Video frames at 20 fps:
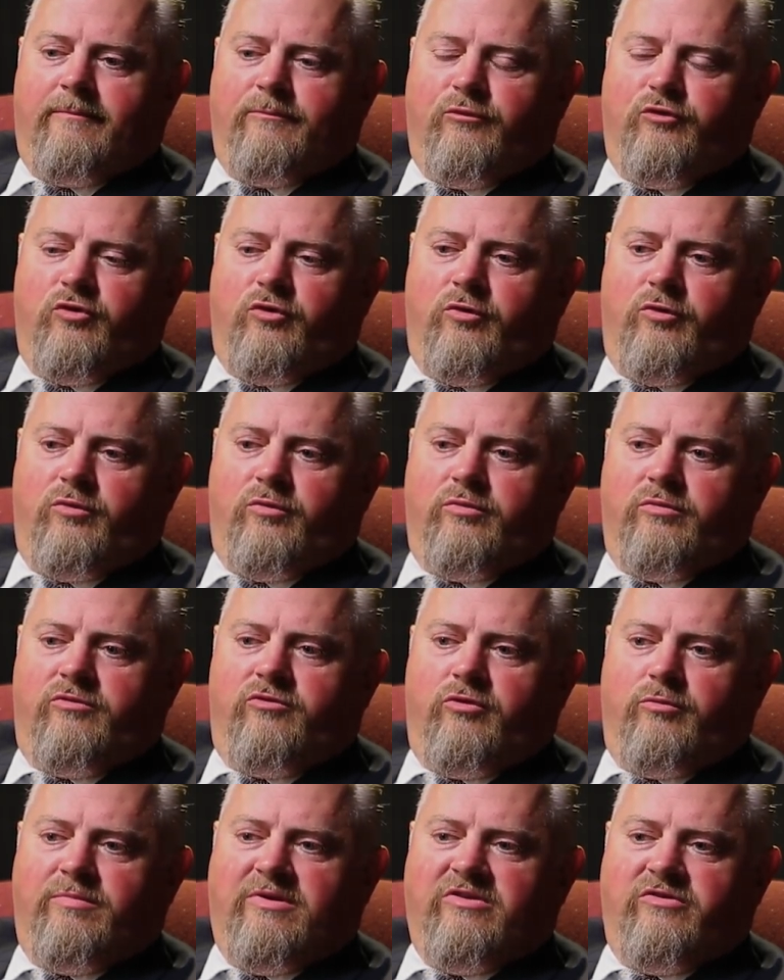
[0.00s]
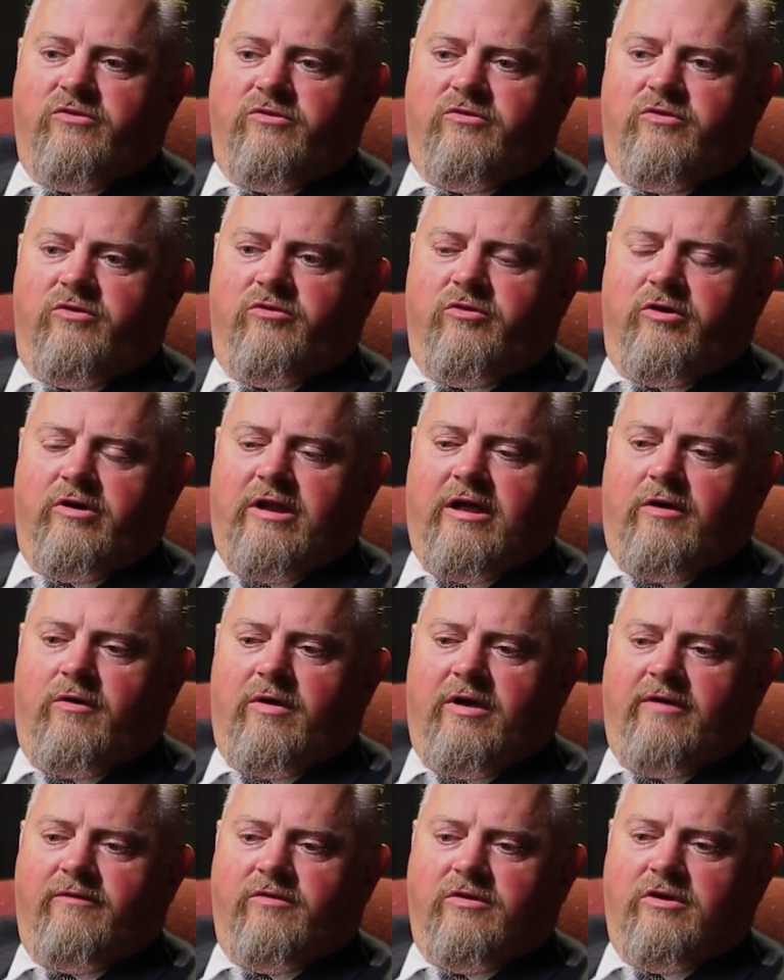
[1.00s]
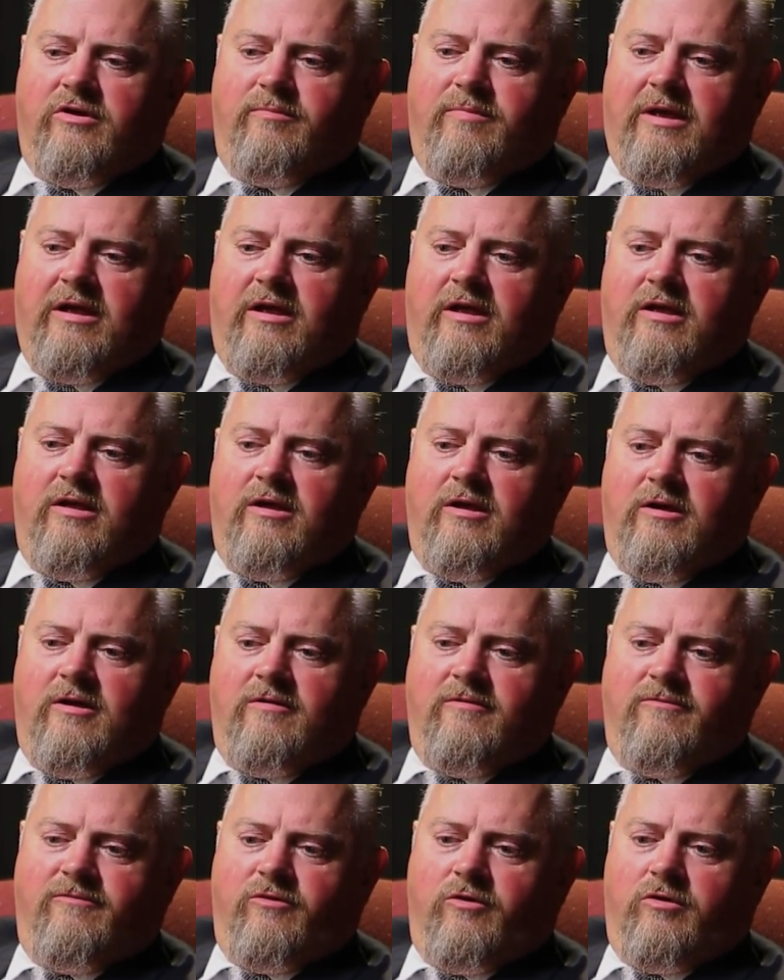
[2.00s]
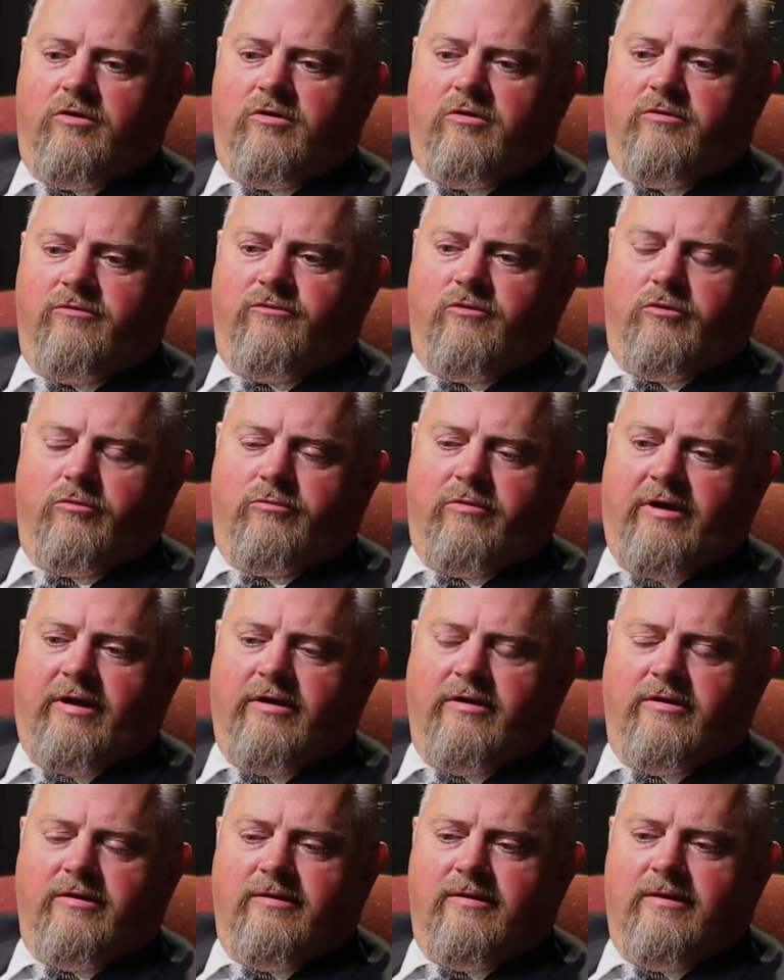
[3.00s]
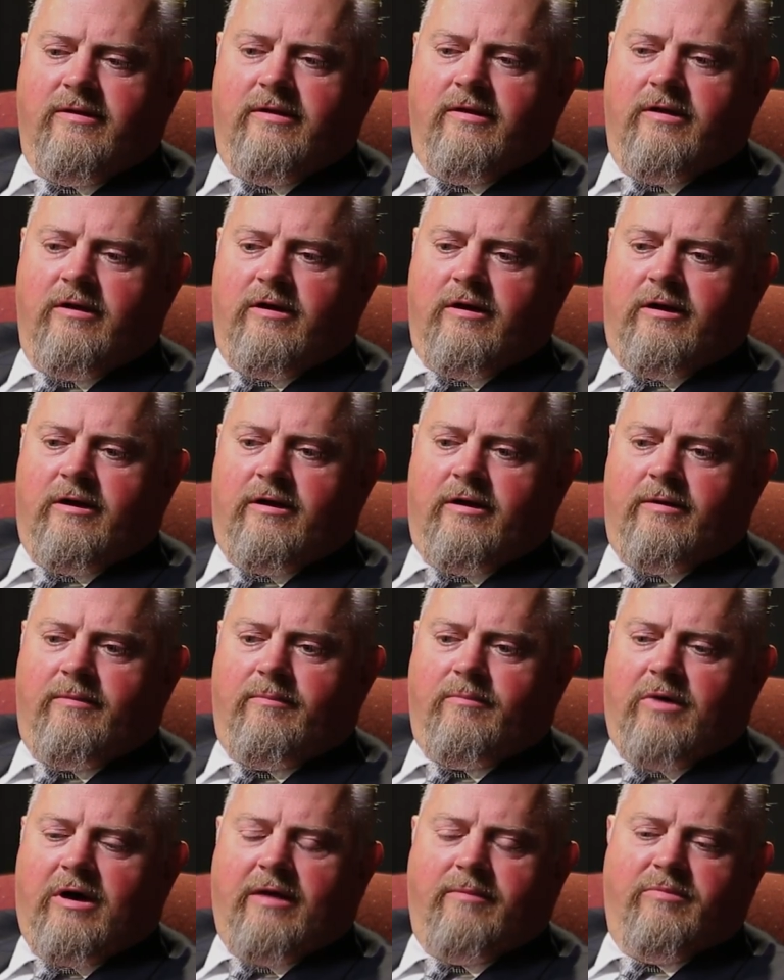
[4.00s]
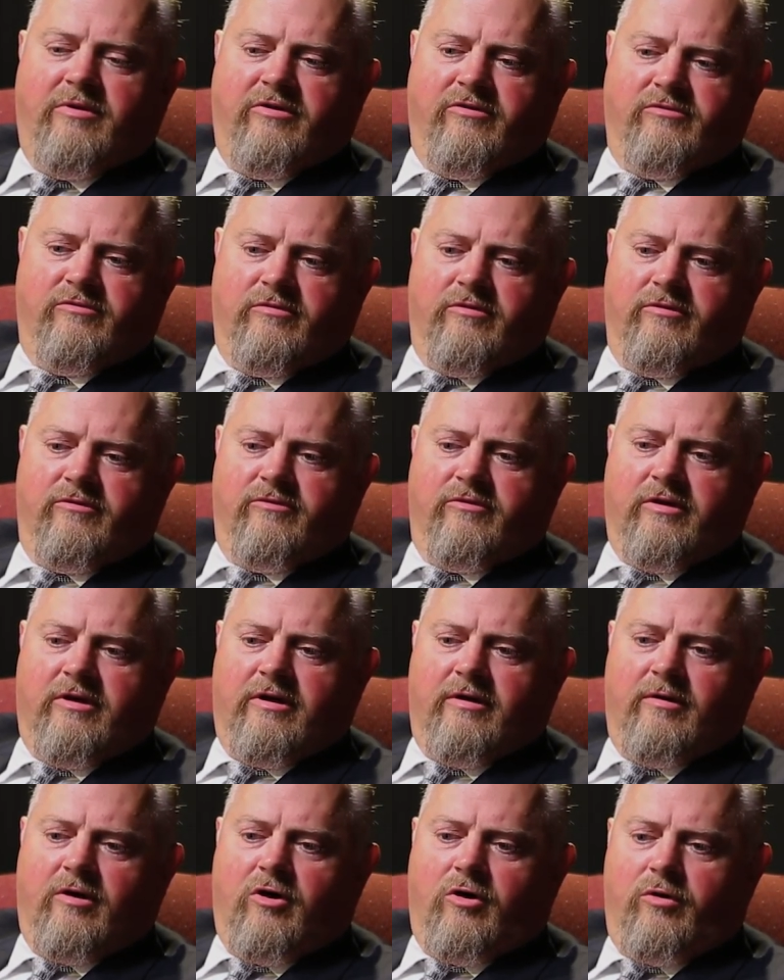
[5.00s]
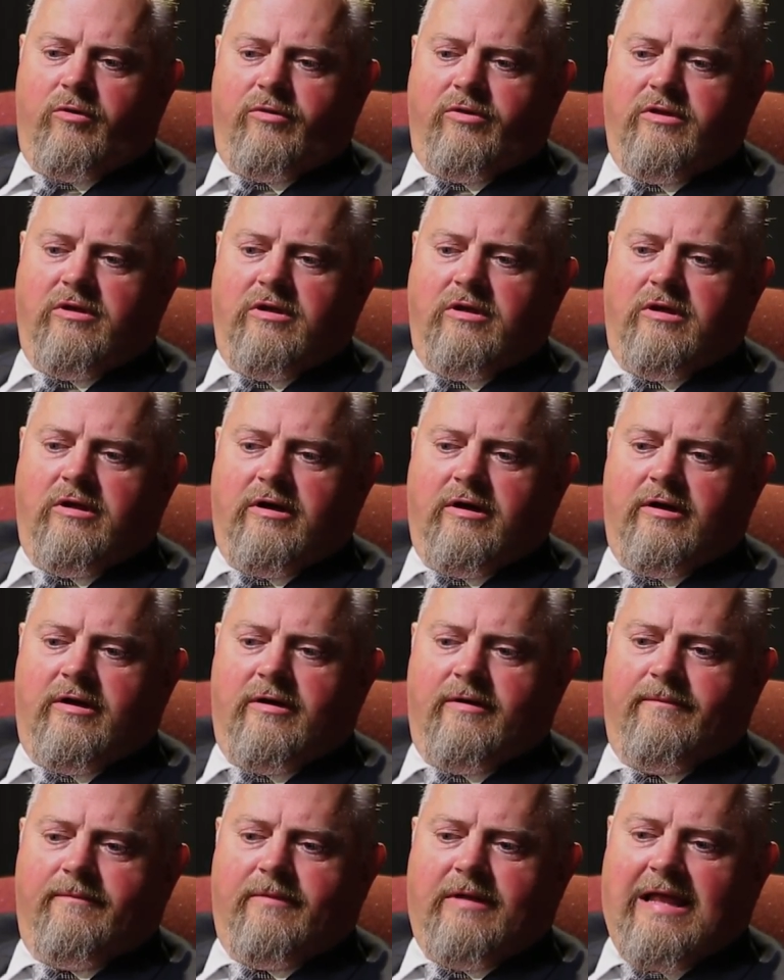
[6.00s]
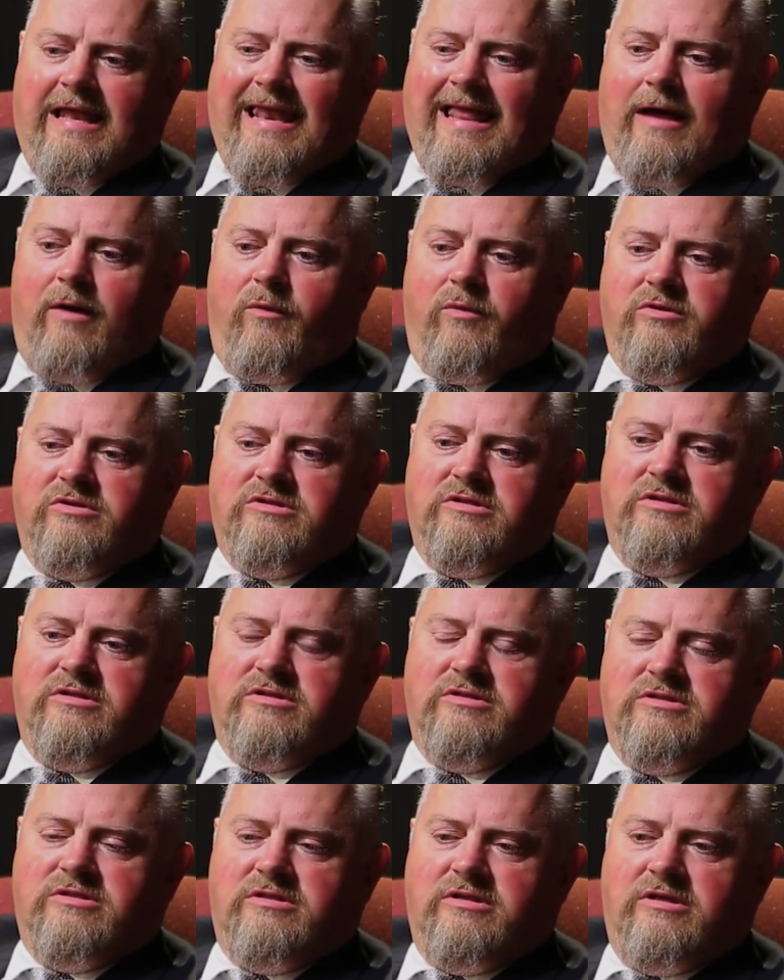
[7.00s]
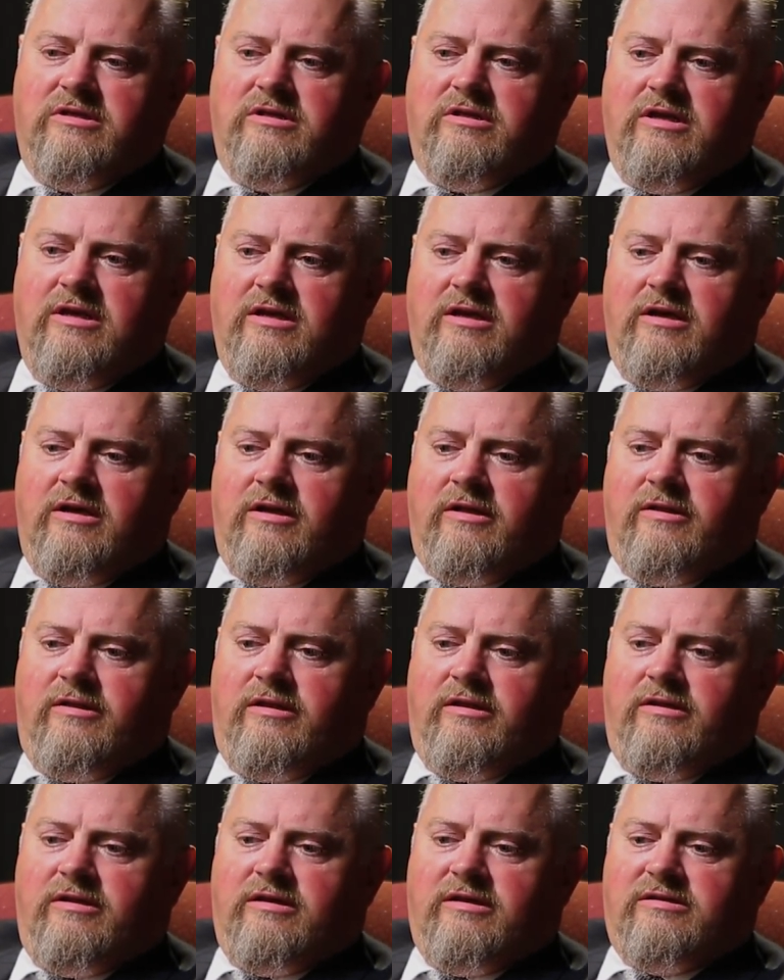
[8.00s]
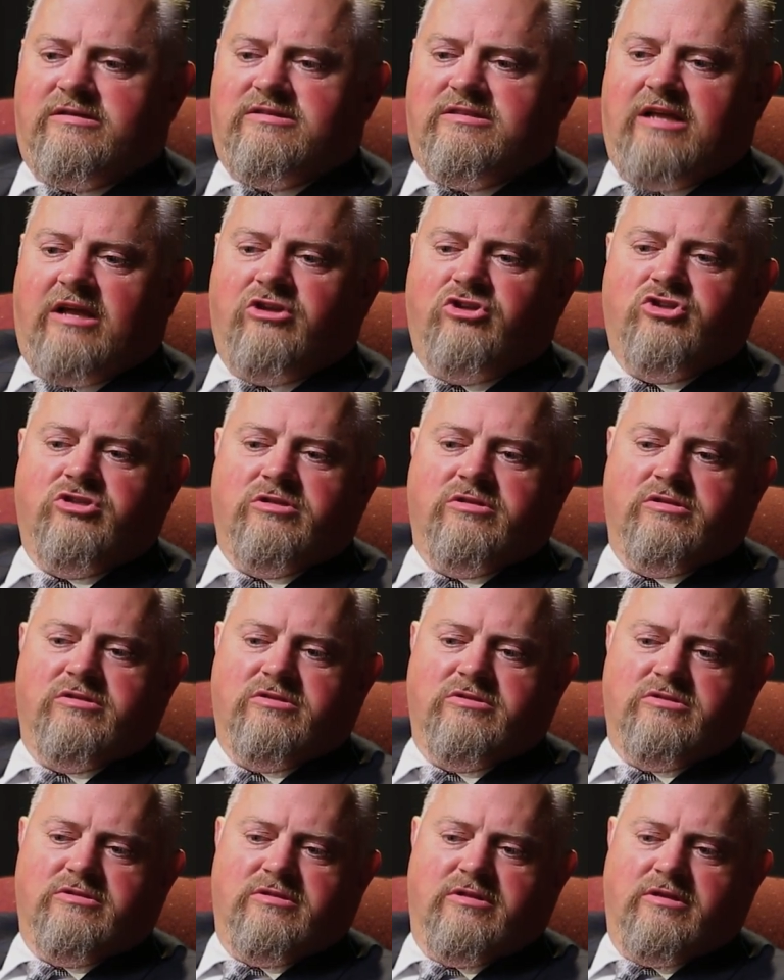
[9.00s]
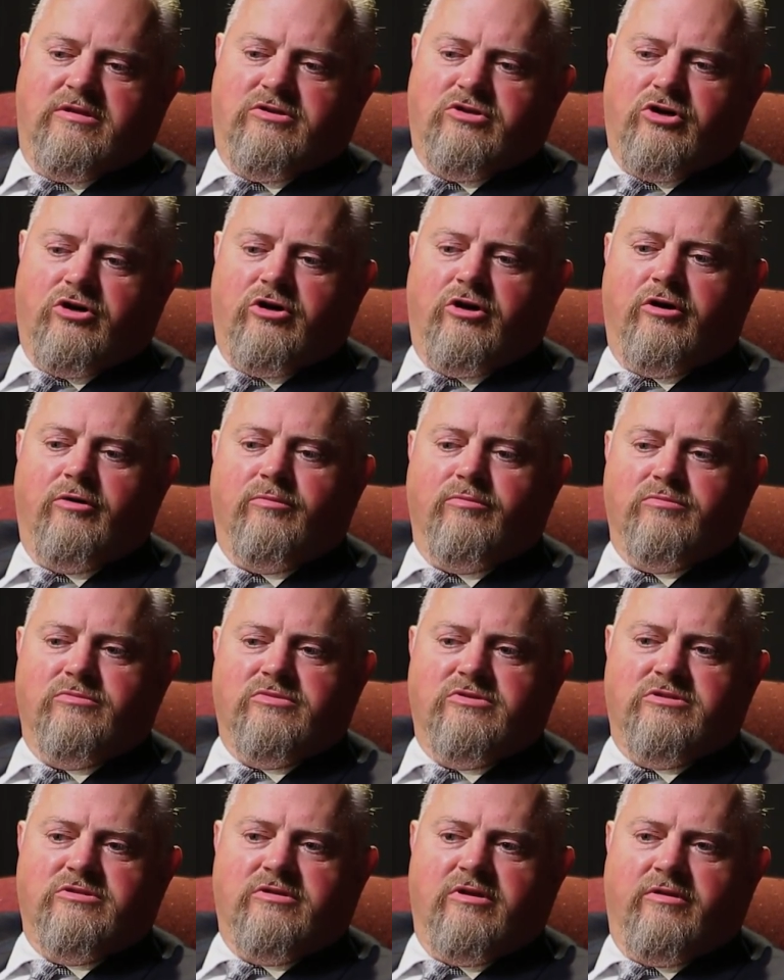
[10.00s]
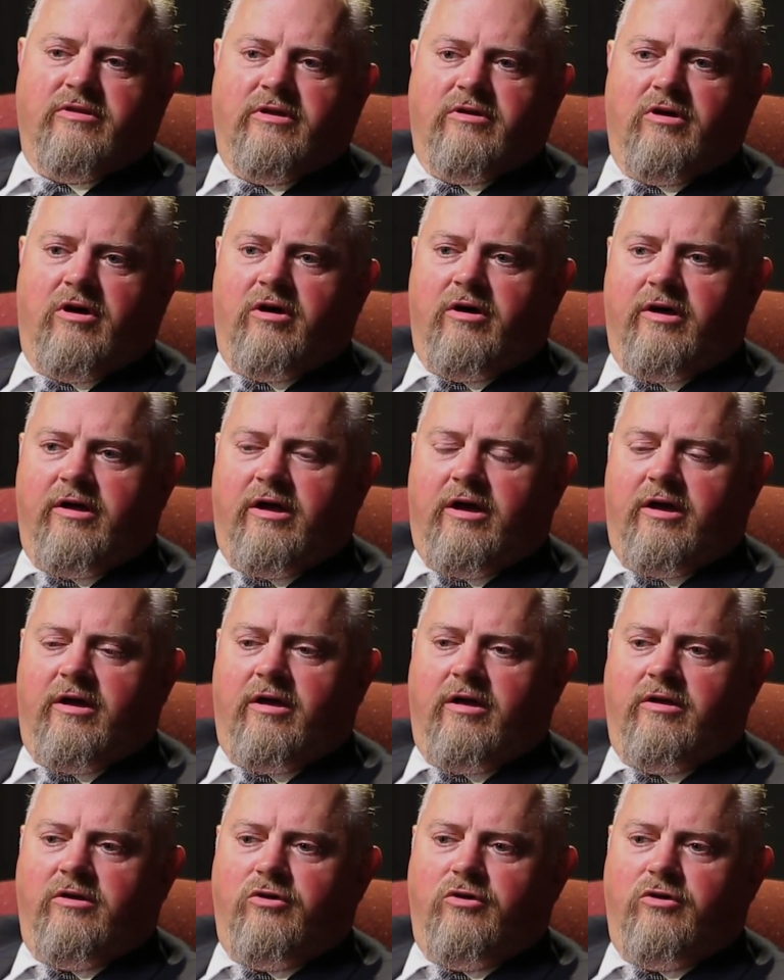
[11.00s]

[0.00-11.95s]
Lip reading: So businesses are now having to pay full rent. My business, all the allowances, the extensions, the terms that I